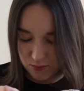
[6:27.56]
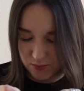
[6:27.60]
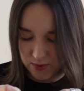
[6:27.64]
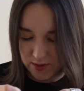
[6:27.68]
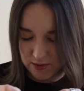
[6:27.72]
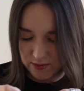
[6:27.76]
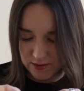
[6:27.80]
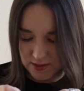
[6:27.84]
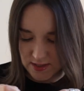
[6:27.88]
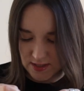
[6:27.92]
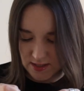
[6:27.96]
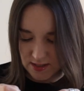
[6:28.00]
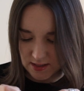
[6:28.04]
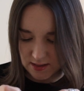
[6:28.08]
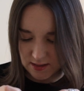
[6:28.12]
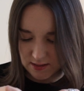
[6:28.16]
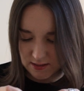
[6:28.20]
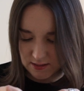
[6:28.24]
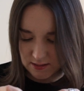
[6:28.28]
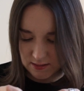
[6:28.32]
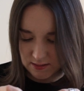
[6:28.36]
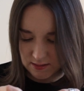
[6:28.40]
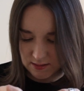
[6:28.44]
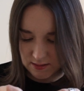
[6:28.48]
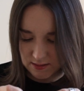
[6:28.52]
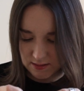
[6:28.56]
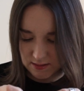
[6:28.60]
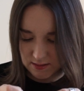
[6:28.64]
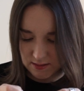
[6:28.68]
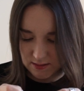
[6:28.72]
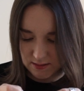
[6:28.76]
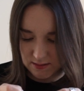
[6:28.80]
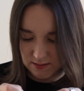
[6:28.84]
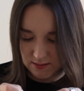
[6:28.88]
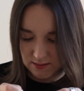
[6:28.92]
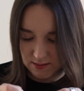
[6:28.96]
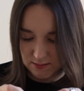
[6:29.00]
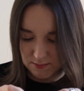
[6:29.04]
Where is it?
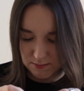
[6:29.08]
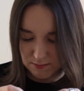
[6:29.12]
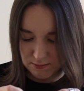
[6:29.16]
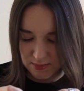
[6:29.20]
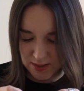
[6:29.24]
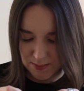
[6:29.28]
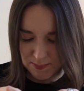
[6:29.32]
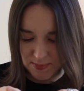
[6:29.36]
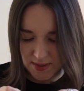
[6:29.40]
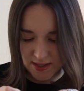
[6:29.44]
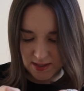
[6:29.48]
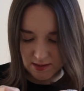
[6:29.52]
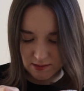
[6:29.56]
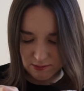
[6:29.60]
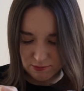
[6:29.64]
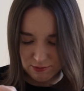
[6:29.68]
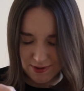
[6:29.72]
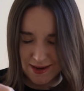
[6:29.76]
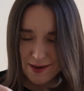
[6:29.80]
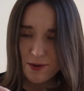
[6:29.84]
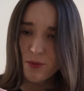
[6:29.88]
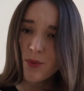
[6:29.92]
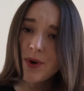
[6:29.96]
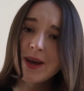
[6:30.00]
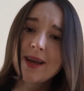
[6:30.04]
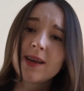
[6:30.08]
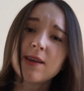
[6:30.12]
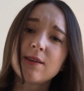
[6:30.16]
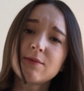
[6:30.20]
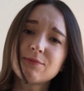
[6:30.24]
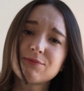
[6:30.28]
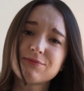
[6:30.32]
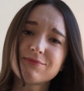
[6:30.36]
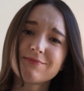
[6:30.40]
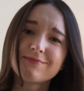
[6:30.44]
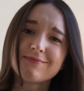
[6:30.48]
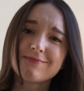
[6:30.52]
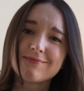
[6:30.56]
Maybe it ran away
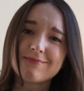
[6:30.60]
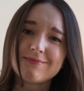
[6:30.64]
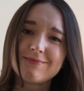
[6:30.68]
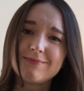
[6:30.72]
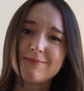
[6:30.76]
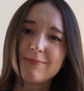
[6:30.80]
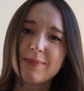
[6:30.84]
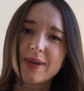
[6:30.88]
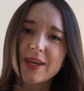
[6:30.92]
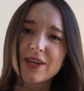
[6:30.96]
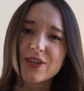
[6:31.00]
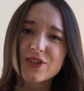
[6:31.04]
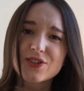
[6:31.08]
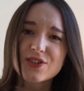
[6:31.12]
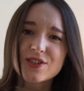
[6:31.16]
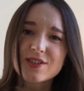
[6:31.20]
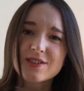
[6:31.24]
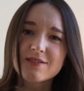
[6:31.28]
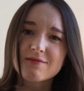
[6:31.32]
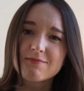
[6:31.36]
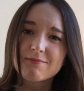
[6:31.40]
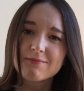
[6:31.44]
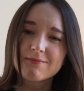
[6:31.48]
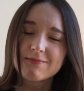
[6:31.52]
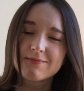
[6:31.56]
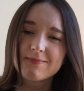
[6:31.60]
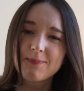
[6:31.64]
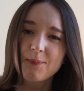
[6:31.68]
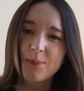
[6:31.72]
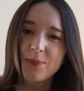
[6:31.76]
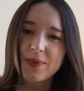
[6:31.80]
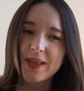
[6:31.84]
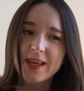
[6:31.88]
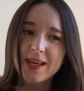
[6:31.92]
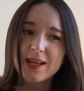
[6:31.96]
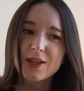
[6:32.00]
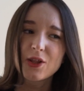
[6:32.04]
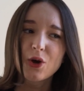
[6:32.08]
because
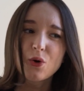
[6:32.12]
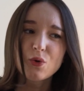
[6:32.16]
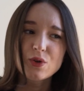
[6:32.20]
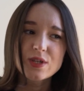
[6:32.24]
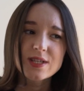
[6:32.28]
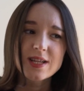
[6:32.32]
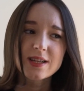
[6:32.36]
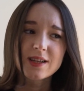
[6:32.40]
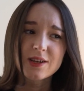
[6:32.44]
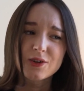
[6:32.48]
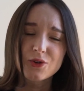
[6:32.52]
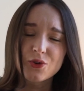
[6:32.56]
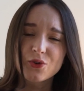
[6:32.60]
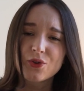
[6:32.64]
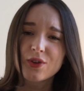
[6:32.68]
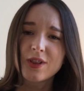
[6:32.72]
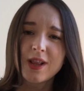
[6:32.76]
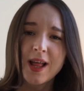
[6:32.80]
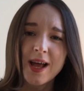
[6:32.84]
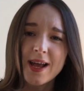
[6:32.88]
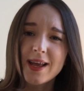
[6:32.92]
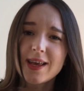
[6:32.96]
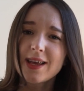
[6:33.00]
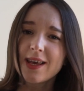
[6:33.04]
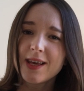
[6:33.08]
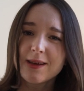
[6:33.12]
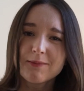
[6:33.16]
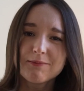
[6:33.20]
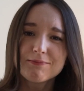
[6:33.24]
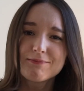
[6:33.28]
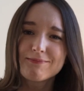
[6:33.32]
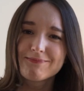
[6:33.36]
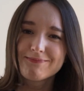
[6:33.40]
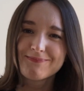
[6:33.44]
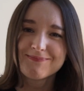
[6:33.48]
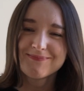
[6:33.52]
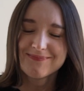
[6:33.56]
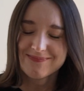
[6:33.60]
he knows that I don't like
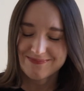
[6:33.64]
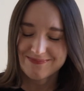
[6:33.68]
him.